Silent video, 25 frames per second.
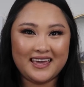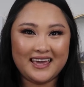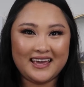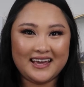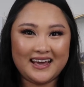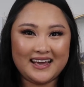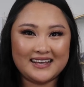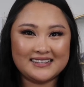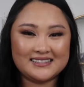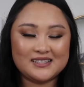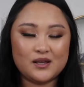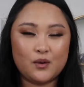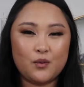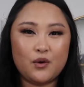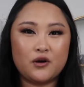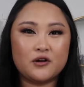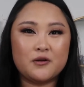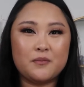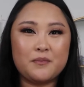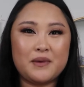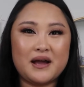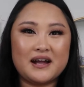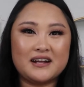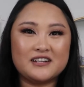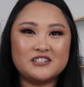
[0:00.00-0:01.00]
Hey guys,
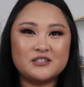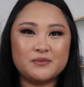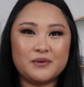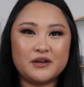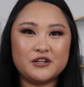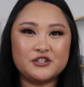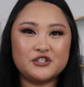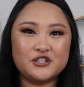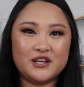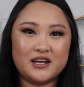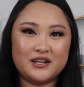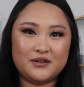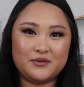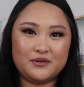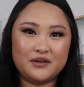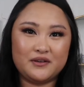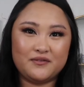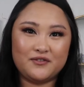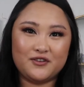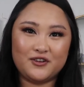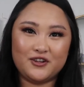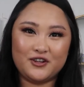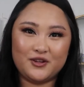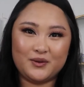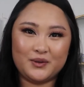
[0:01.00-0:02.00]
welcome back to my channel.
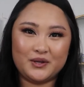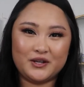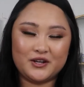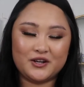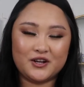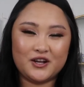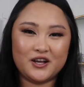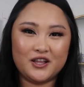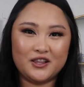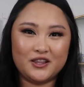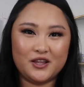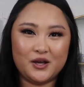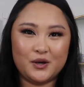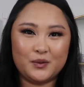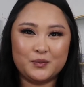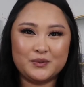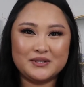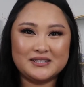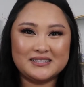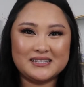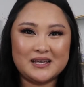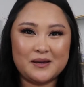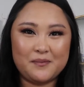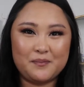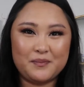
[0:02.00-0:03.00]
If you're new here, hello,
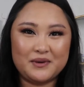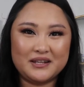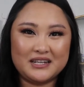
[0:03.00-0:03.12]
what's up?